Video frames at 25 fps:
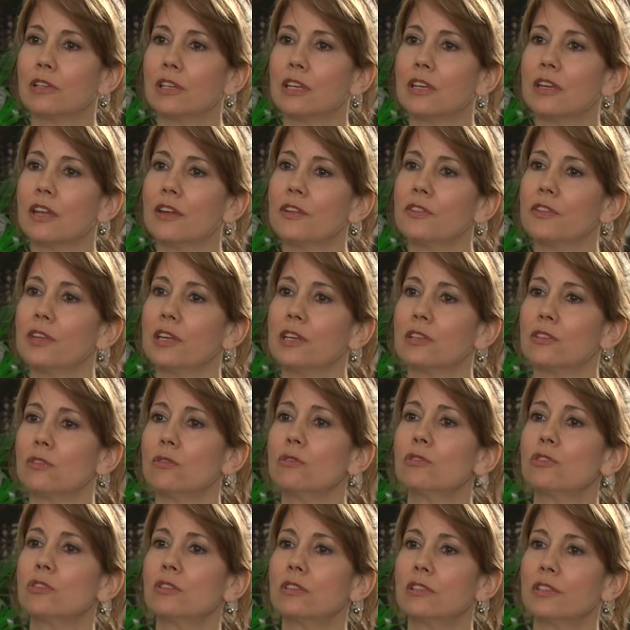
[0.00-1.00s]
Now, there
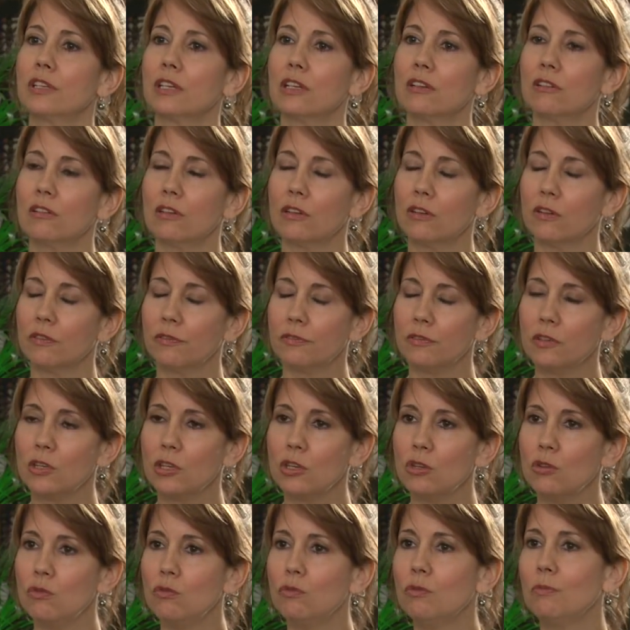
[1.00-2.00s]
are a lot of
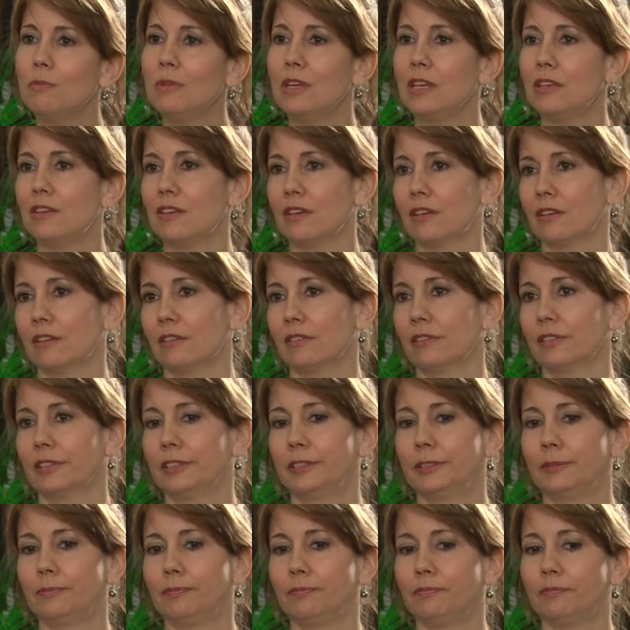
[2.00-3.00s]
new media
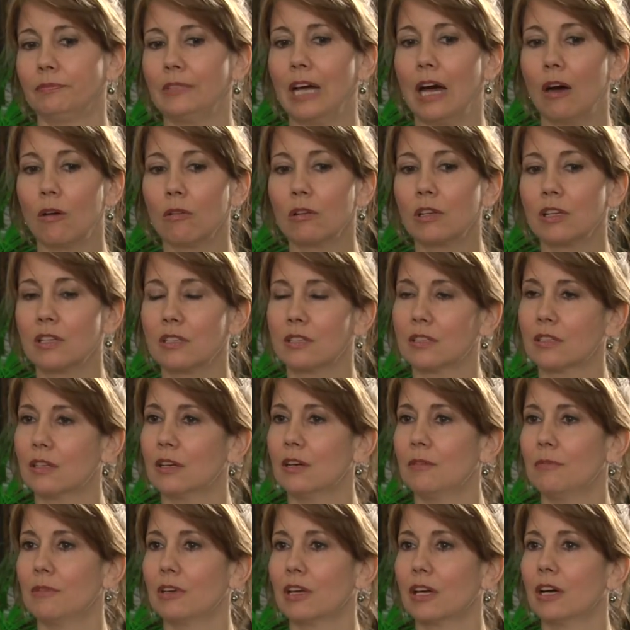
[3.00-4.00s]
outlets
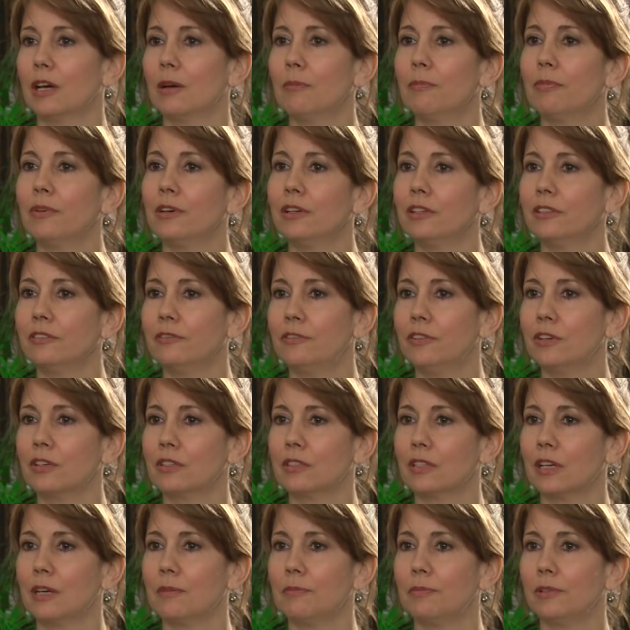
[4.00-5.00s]
coming up. For
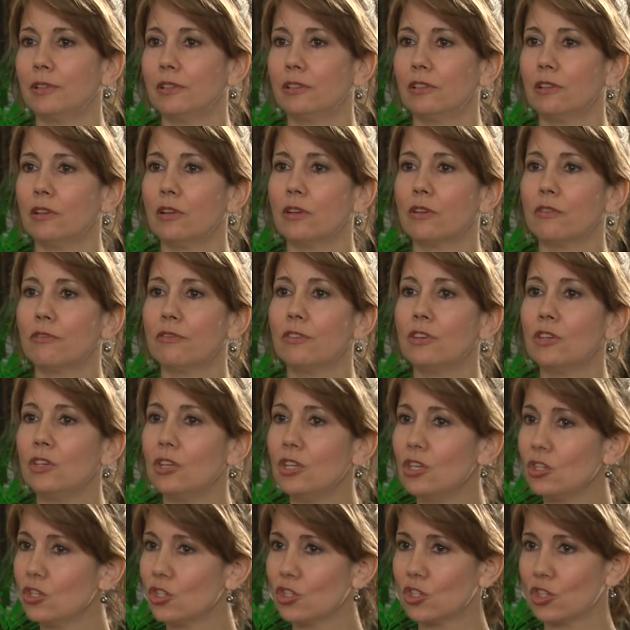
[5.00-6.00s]
example, a lot of
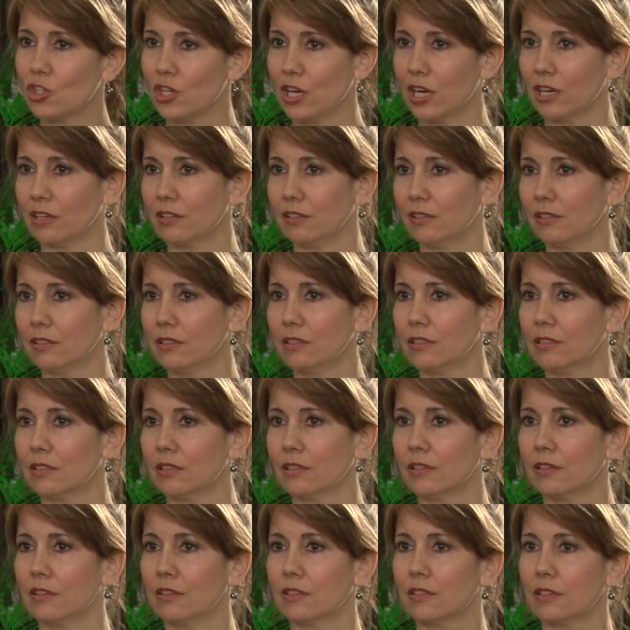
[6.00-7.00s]
niche channels,
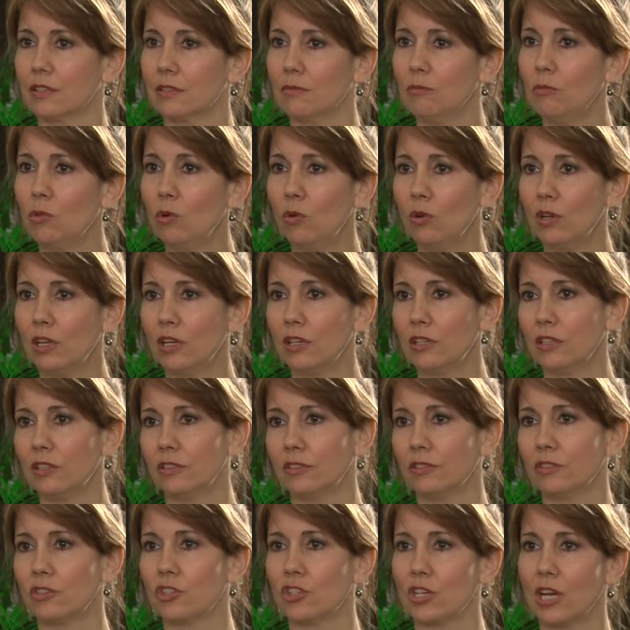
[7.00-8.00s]

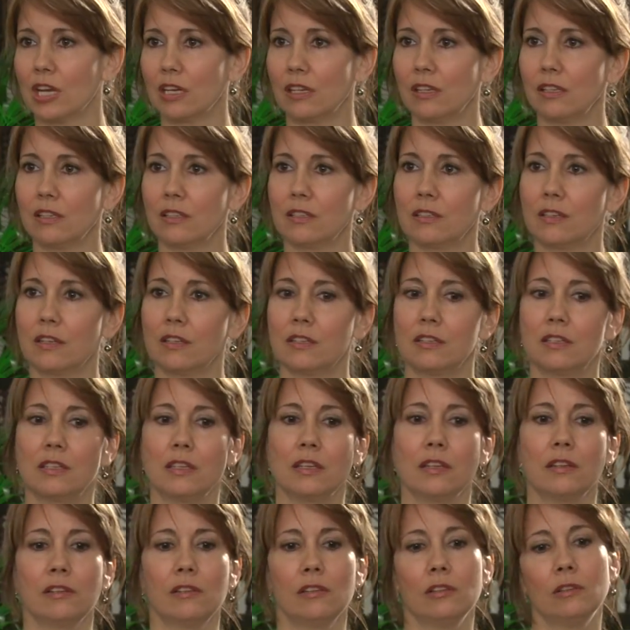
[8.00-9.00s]
smaller channels that
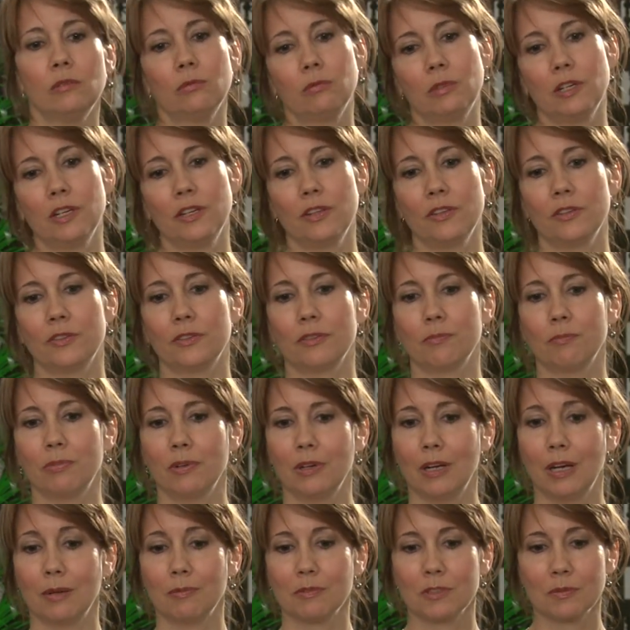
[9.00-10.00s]
deal with
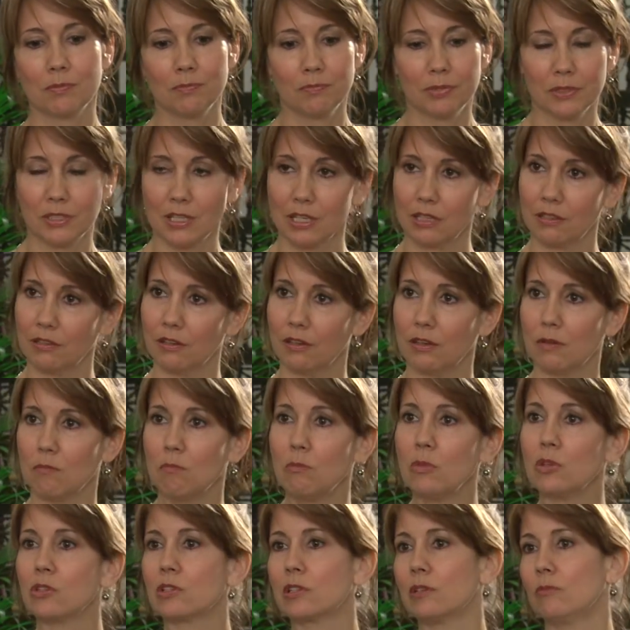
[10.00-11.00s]
perhaps particularly
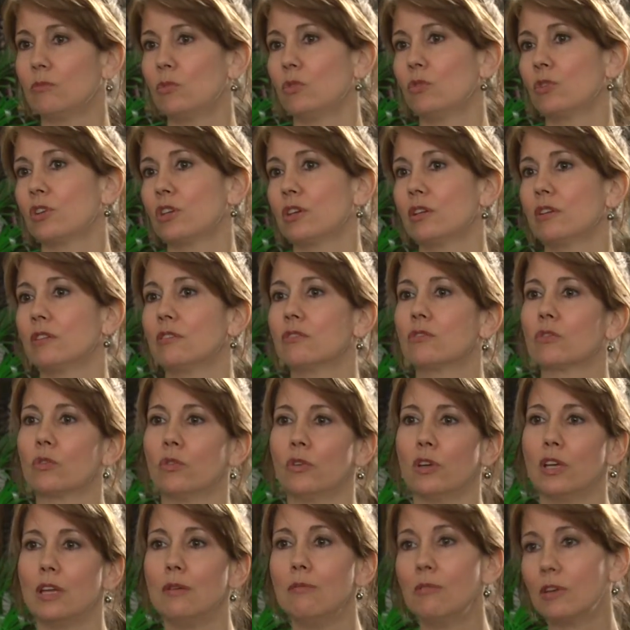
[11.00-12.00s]
Muslim audience
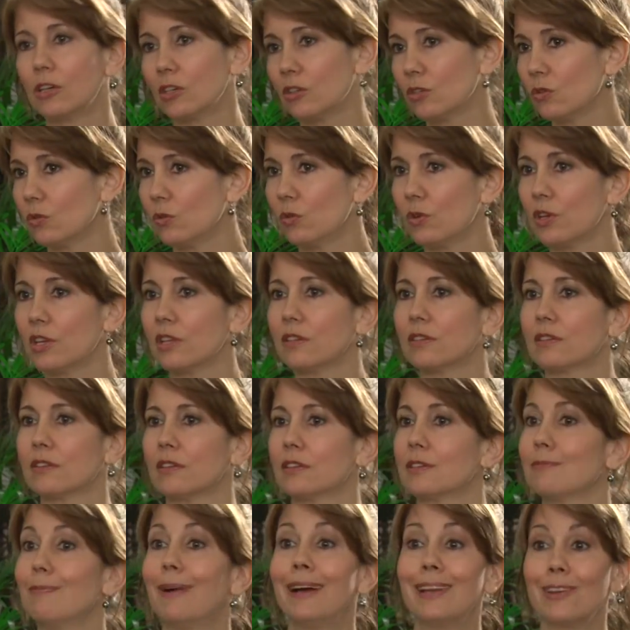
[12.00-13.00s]
or immigrant
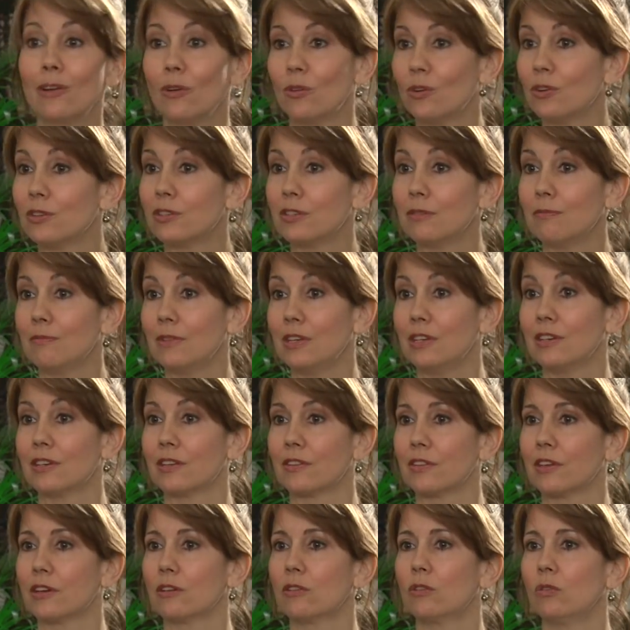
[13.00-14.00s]
audiences, minority
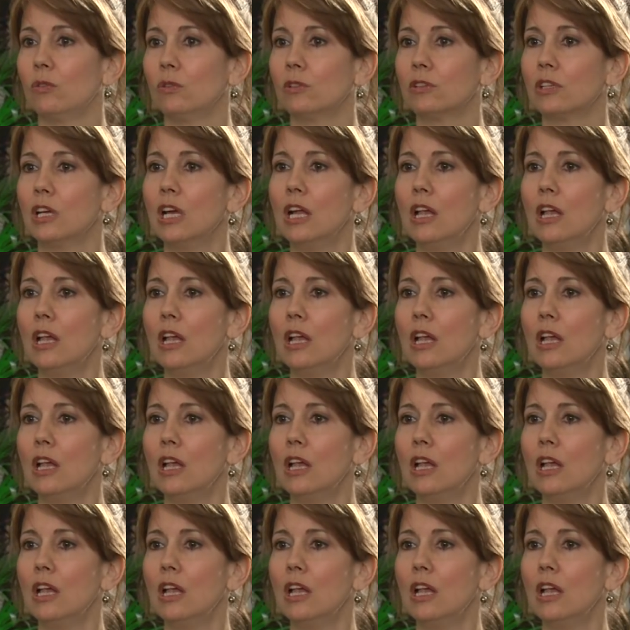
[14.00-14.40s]
media they're called.